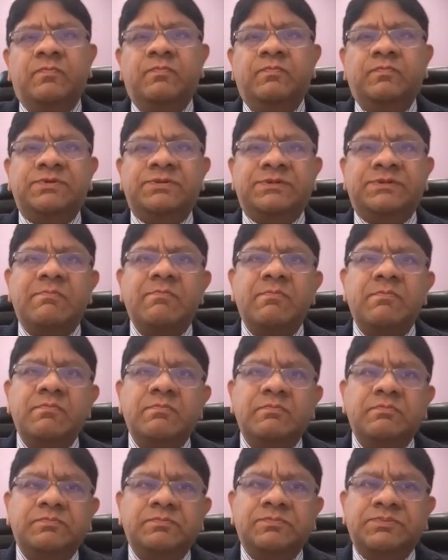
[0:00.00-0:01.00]

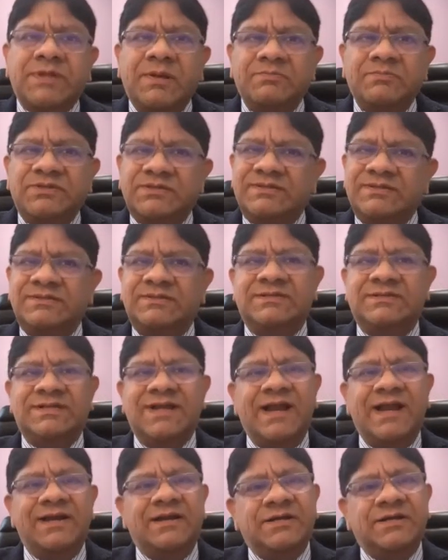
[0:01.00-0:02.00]
some
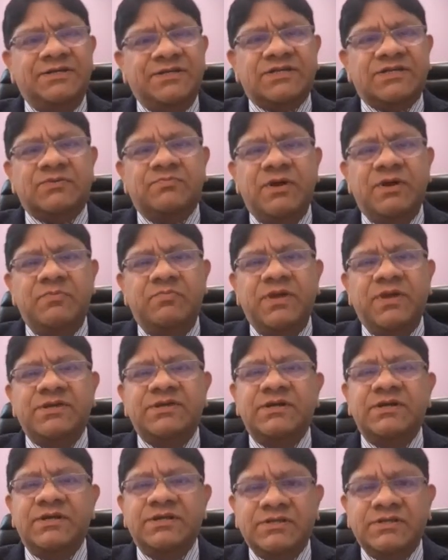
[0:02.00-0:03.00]
slight adjustment
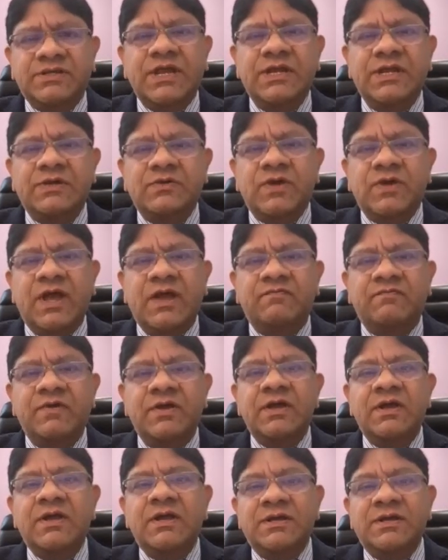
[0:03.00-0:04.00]
patient is keen to have,
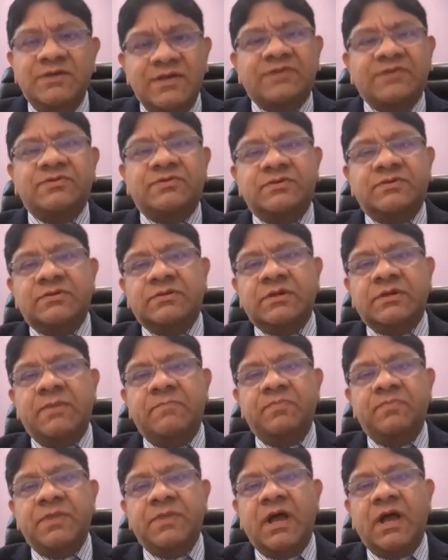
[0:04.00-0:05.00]
yes,
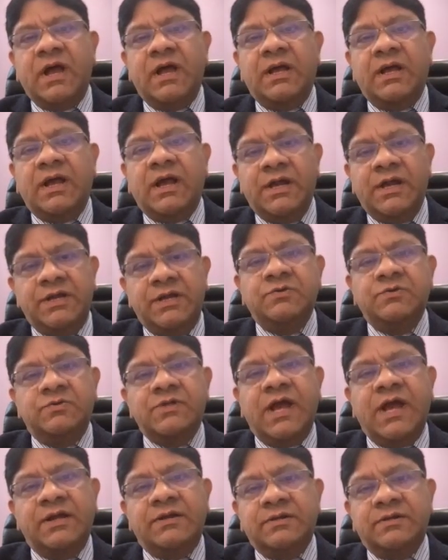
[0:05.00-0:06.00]
I do
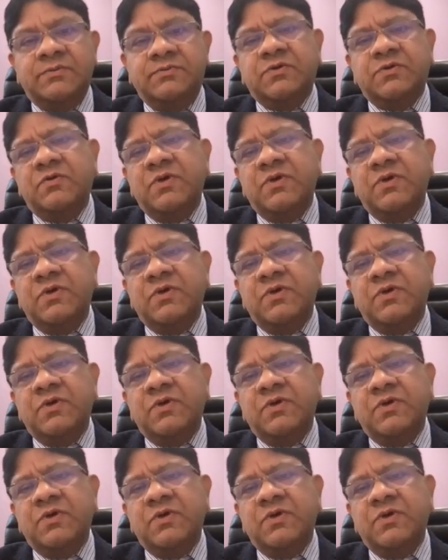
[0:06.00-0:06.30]
that. So